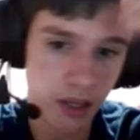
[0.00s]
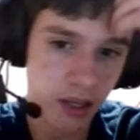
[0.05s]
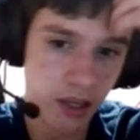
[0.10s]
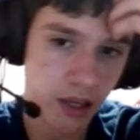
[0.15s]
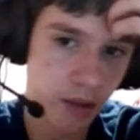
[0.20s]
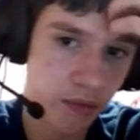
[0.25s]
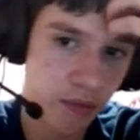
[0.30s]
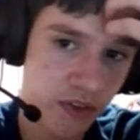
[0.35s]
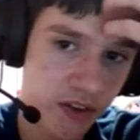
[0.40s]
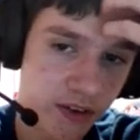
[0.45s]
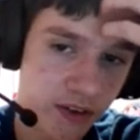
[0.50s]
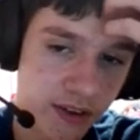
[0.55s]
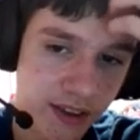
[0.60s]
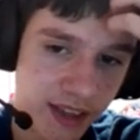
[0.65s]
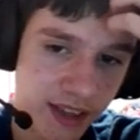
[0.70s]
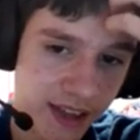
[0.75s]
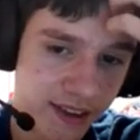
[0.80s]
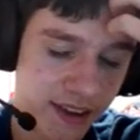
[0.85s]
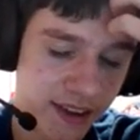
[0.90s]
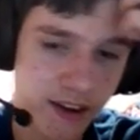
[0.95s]
I'm so
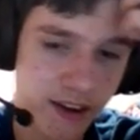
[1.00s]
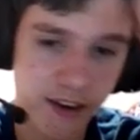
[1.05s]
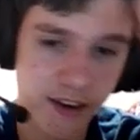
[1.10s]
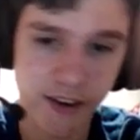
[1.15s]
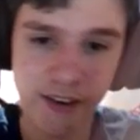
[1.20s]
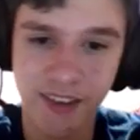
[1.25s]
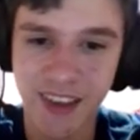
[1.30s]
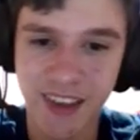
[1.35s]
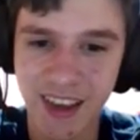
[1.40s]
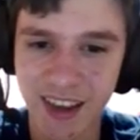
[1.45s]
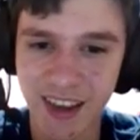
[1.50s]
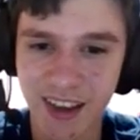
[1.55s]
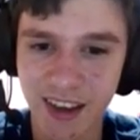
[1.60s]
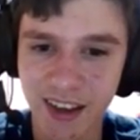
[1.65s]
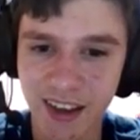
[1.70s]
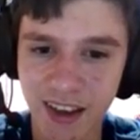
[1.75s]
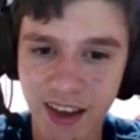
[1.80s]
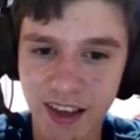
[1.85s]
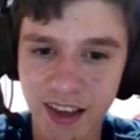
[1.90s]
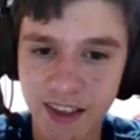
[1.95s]
glad that you're okay.
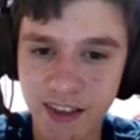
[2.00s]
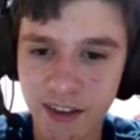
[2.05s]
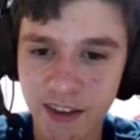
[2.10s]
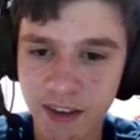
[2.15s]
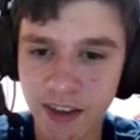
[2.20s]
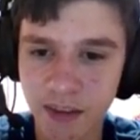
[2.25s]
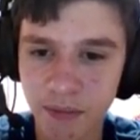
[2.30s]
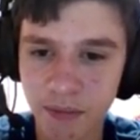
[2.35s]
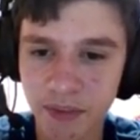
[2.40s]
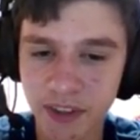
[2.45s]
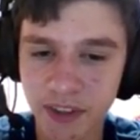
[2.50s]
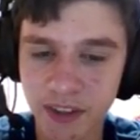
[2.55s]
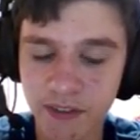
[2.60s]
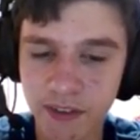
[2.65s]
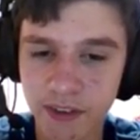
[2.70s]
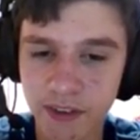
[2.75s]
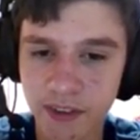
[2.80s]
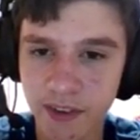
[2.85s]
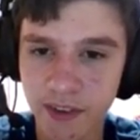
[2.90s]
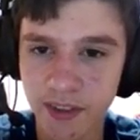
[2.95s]
I still can't believe you
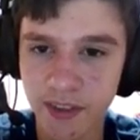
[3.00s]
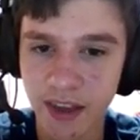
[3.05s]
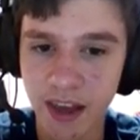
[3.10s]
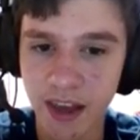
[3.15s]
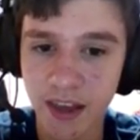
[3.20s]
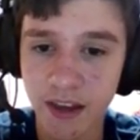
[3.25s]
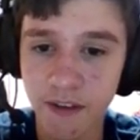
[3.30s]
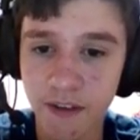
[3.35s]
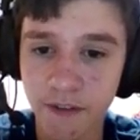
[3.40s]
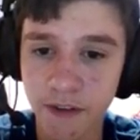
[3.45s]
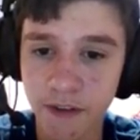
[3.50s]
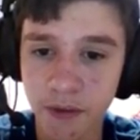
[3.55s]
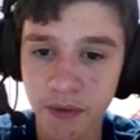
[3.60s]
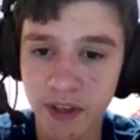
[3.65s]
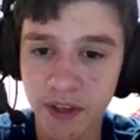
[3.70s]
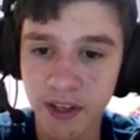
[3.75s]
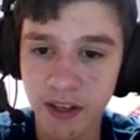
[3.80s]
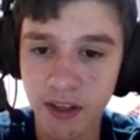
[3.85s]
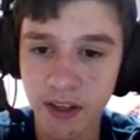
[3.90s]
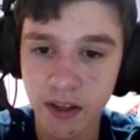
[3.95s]
took that hit for
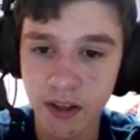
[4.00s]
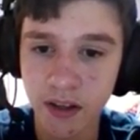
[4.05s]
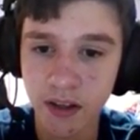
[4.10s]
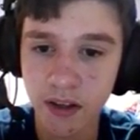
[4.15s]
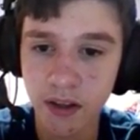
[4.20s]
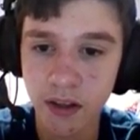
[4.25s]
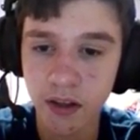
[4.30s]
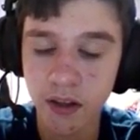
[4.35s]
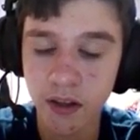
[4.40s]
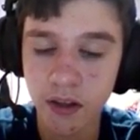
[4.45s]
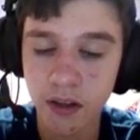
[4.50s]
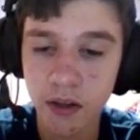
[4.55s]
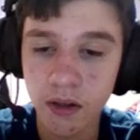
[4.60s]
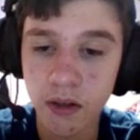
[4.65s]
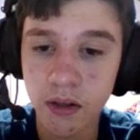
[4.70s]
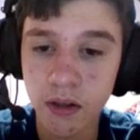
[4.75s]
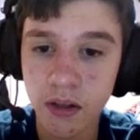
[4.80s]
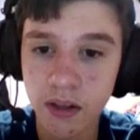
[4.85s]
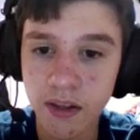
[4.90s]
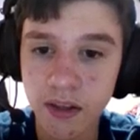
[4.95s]
me.
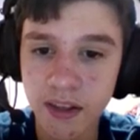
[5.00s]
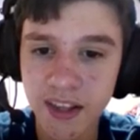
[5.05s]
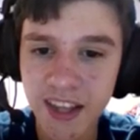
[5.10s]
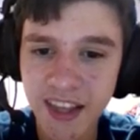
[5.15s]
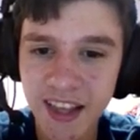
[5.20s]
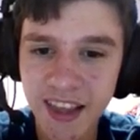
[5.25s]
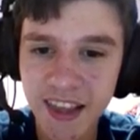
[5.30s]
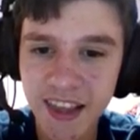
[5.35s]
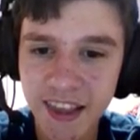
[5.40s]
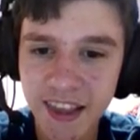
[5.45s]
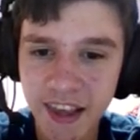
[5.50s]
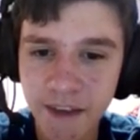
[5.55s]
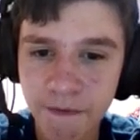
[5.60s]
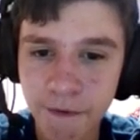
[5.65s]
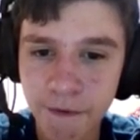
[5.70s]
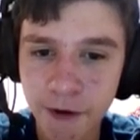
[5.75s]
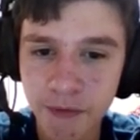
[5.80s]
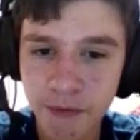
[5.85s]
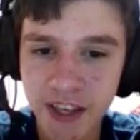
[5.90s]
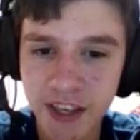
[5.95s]
You did the same for
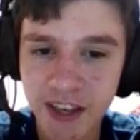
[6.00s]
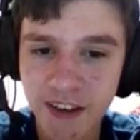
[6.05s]
me.